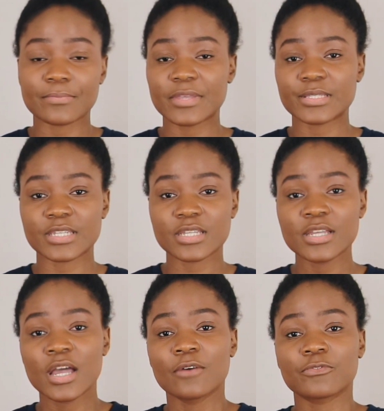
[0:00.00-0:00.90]
Limited
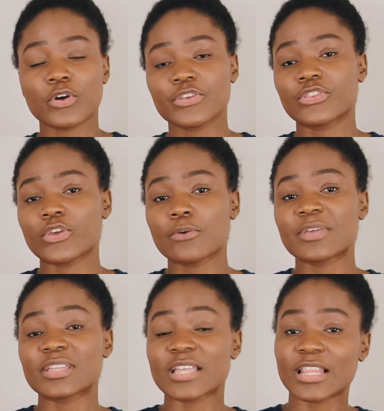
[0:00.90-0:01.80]
for
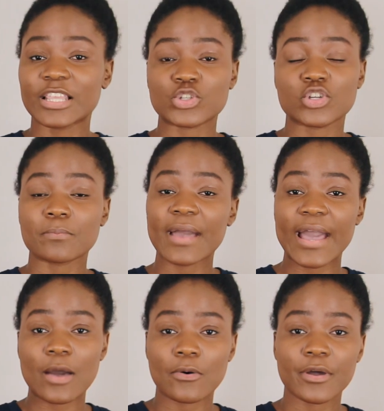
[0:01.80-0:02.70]
Ethiopian Electric
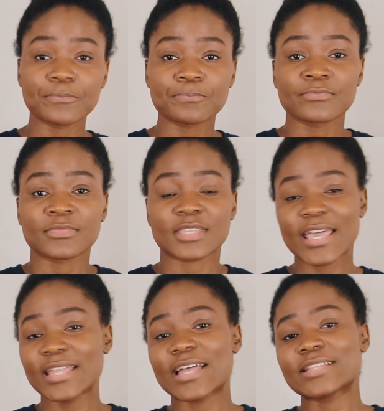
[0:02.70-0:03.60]
Power
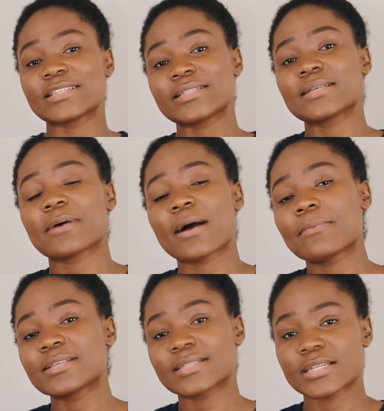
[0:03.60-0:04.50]
and Addis
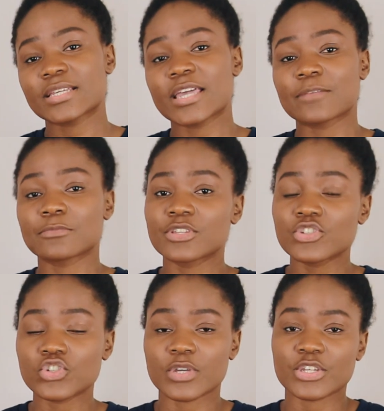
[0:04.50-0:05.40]
Ababa City
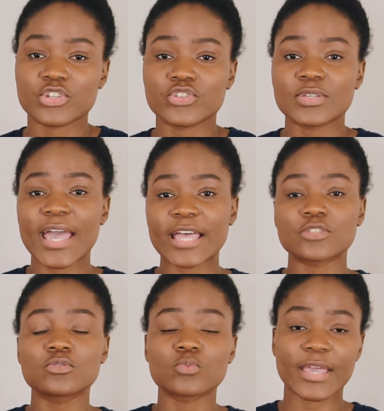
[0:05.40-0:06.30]
Administration to
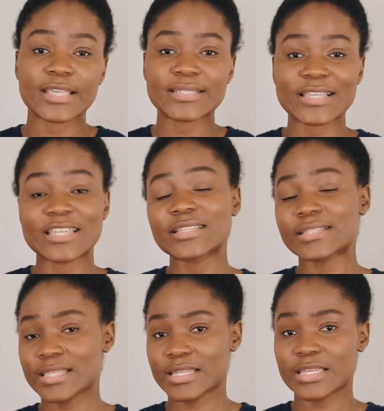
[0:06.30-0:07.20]
handle waste in the
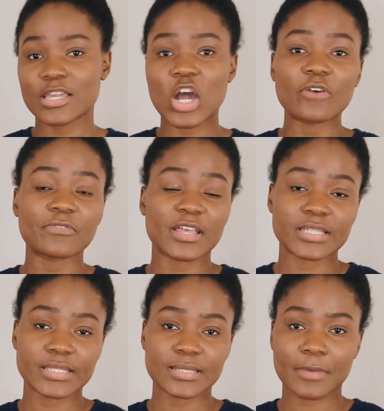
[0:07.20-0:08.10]
city of
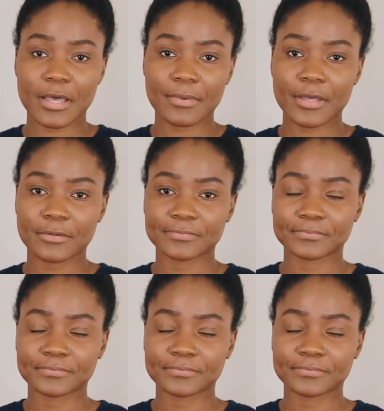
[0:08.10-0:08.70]
Addis Ababa.